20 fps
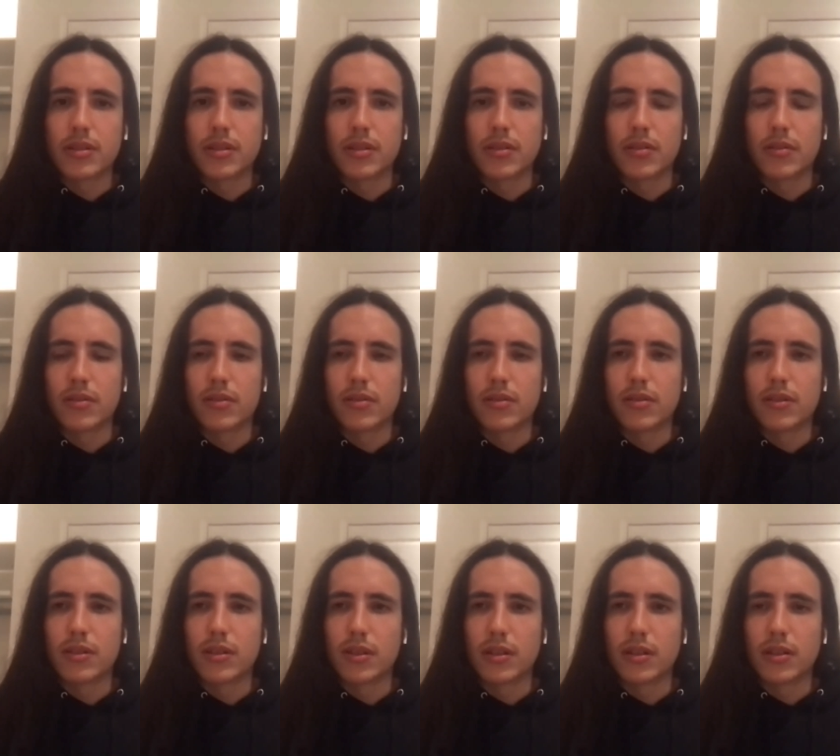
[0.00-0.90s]
You know, you
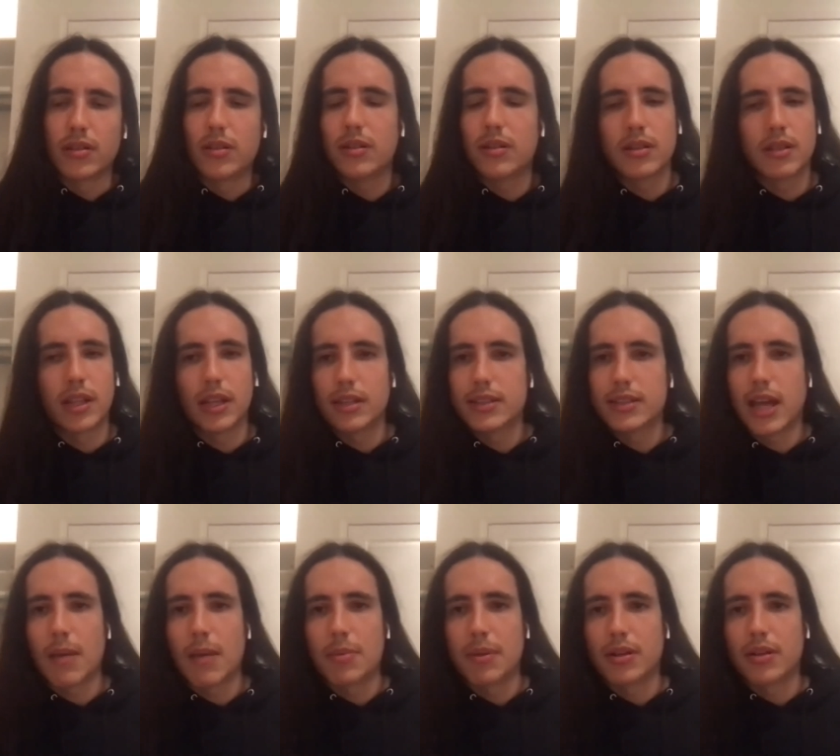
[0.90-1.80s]
can like
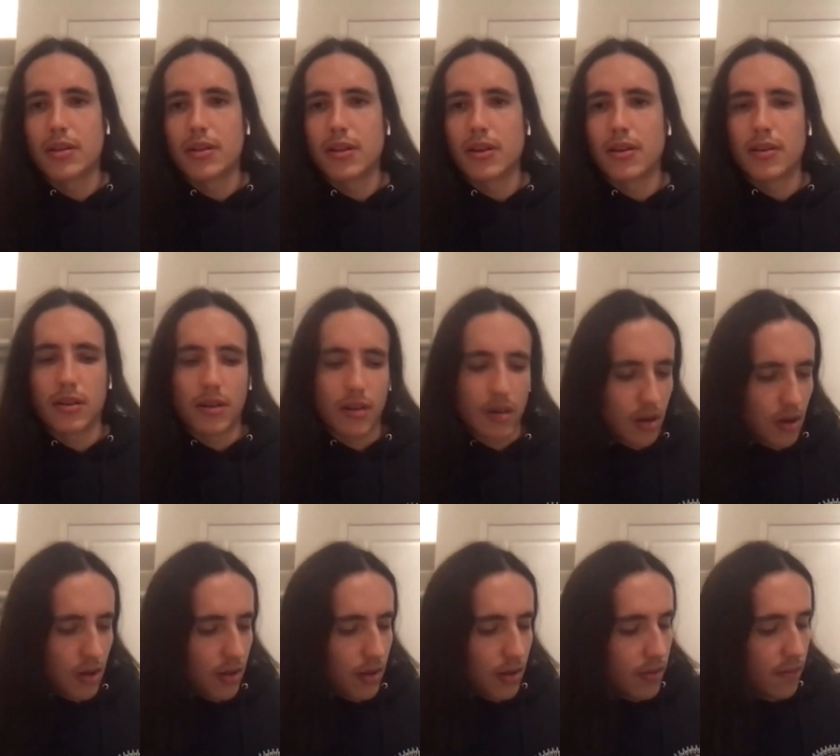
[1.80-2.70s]
tap in
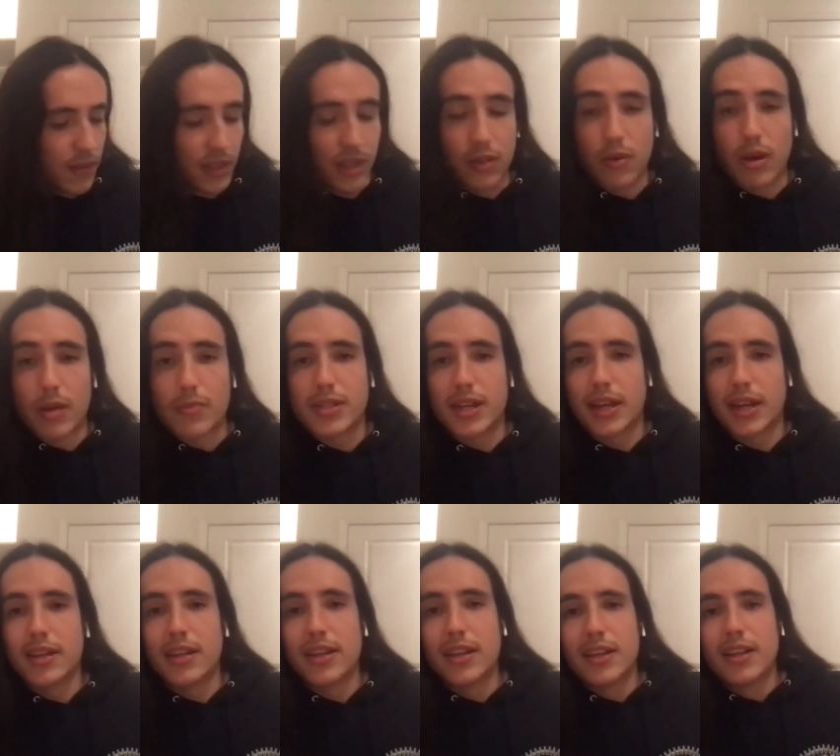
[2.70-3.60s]
on via the
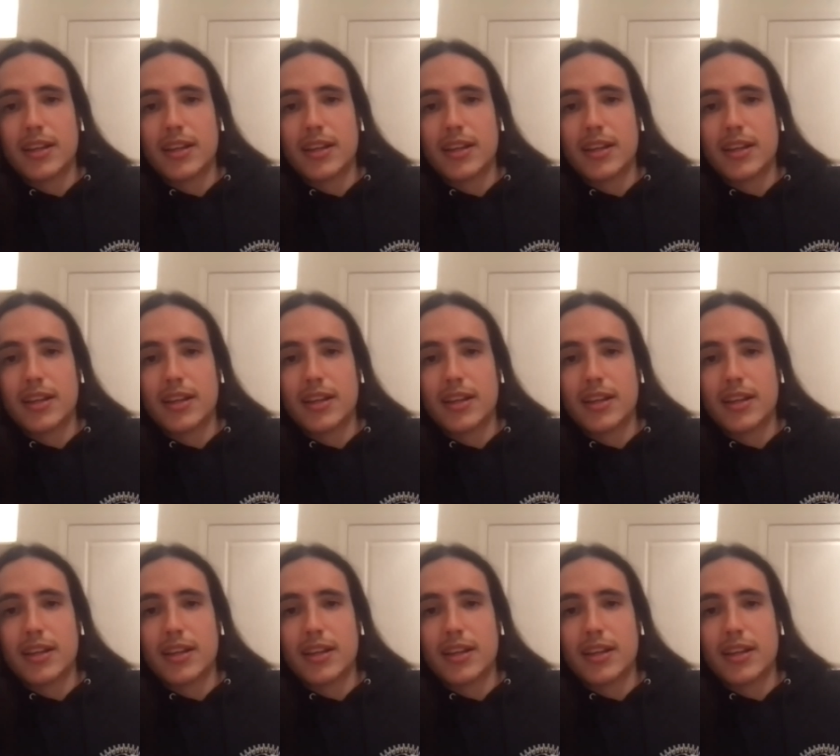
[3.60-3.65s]
website,